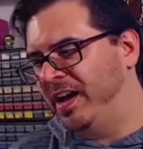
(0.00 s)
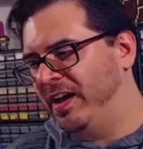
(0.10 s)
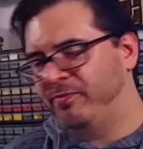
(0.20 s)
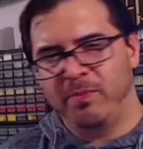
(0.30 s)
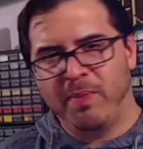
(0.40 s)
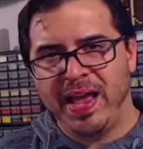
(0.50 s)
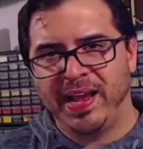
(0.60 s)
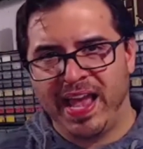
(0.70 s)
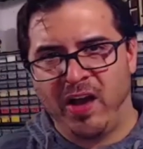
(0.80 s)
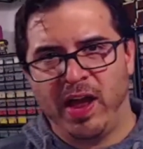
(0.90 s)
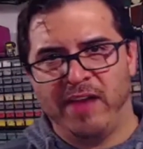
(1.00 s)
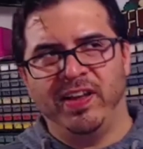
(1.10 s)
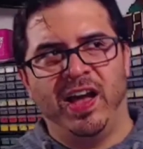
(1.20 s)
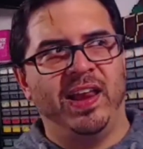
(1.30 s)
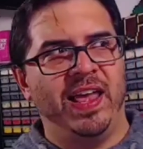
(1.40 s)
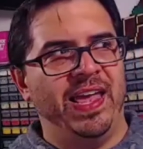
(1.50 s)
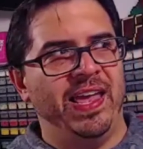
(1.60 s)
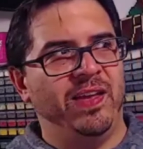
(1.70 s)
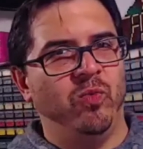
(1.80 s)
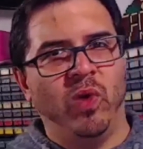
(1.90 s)
For my account, I've got
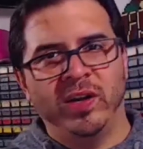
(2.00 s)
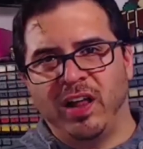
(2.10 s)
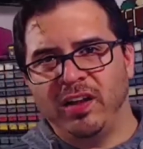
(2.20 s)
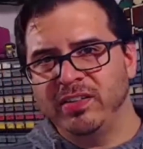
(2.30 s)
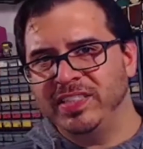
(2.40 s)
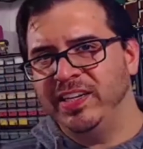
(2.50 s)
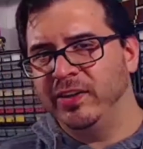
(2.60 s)
a $1 tier,